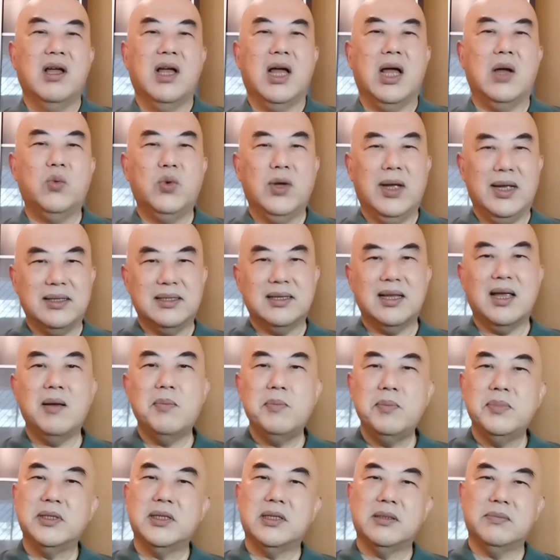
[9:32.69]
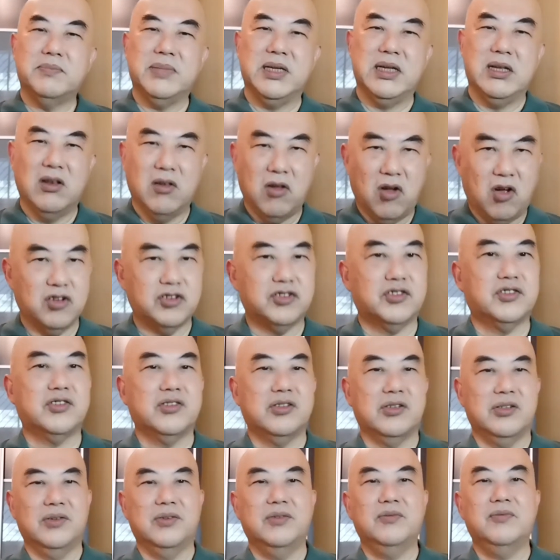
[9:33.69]
I would at times be
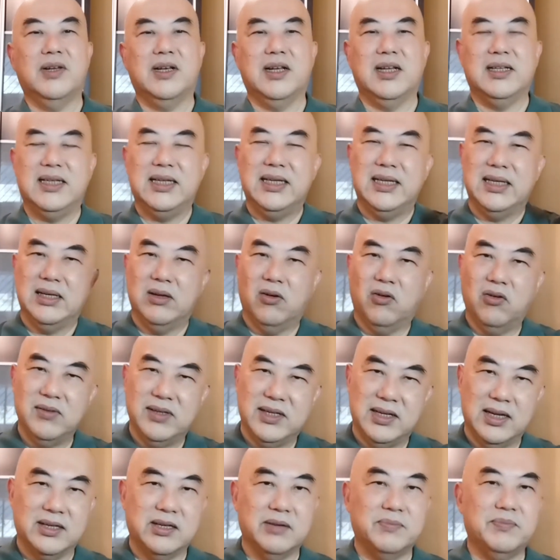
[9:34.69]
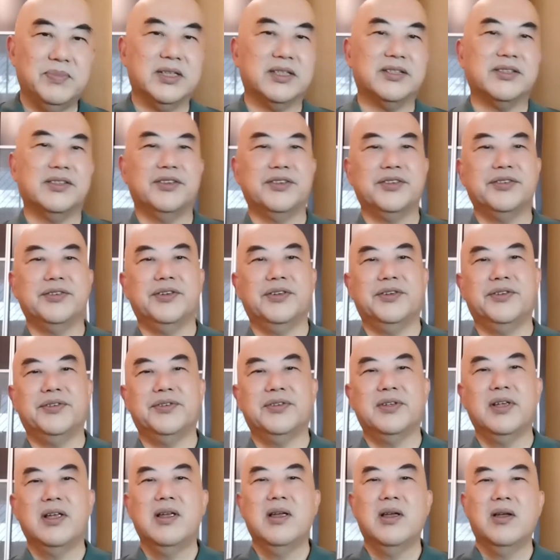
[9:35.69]
lost, you know, when I did all the other
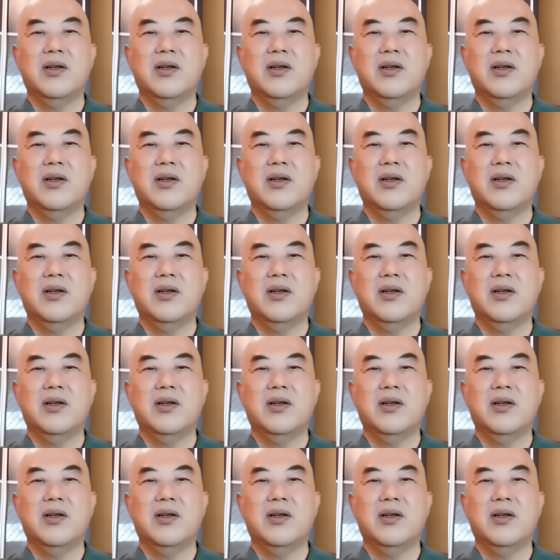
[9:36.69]
businesses